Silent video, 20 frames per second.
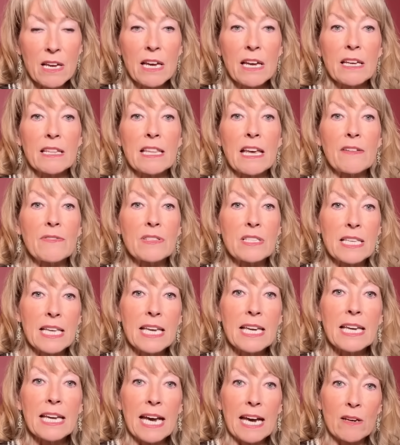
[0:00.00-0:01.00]
they've seen
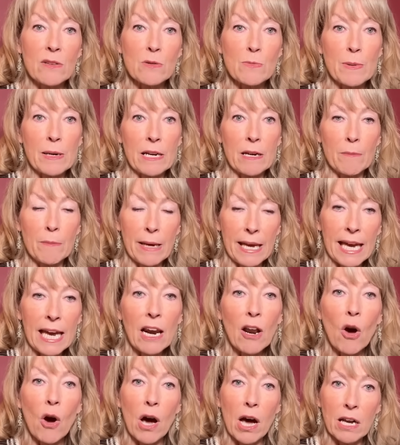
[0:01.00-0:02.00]
cows become ill
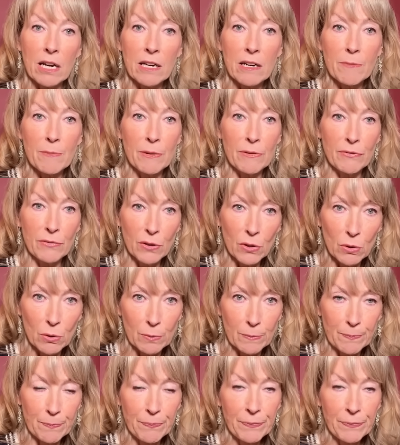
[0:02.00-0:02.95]
or underperform.